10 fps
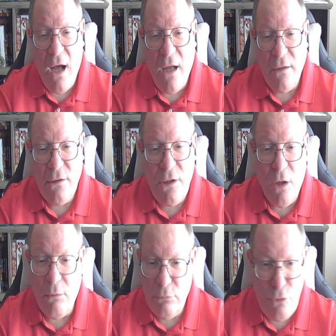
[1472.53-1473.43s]
you
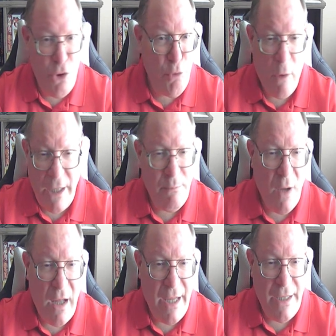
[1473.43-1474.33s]
know, join
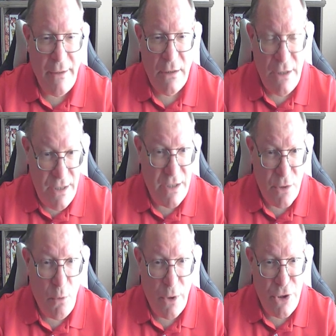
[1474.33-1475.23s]
my
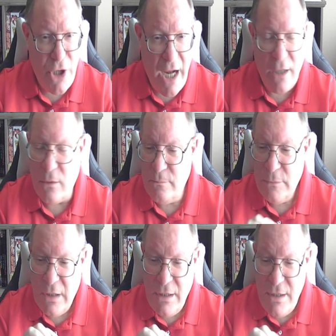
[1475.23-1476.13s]
Discord channel.
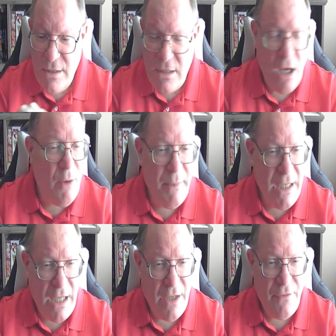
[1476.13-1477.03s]
Tell
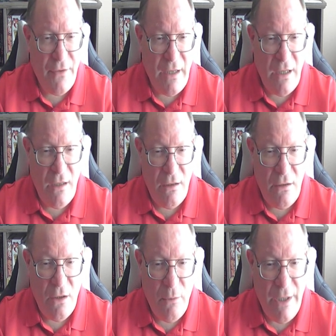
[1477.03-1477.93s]
me in the, you
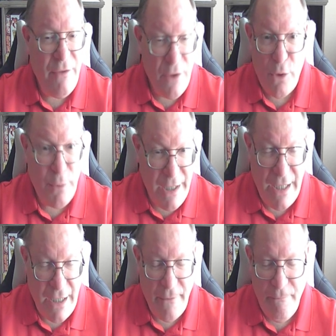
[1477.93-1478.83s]
know, in the
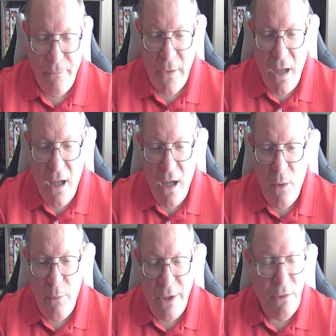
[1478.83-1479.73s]
greeting
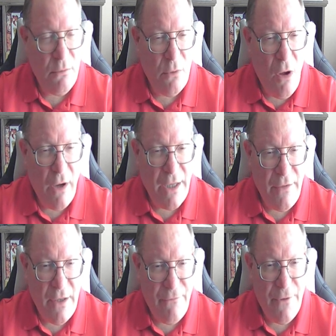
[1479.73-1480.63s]
when you log in
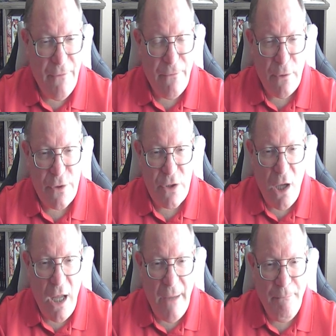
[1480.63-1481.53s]
there for the first
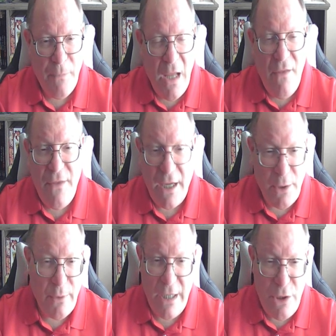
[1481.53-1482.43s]
time that
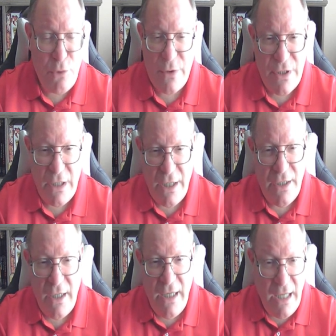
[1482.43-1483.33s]
you're interested
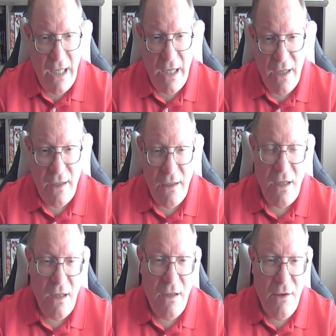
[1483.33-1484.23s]
in
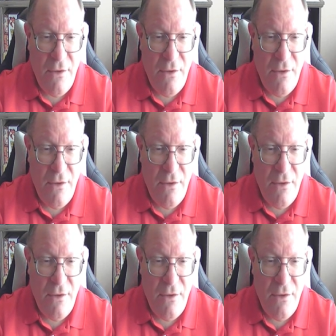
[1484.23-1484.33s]
the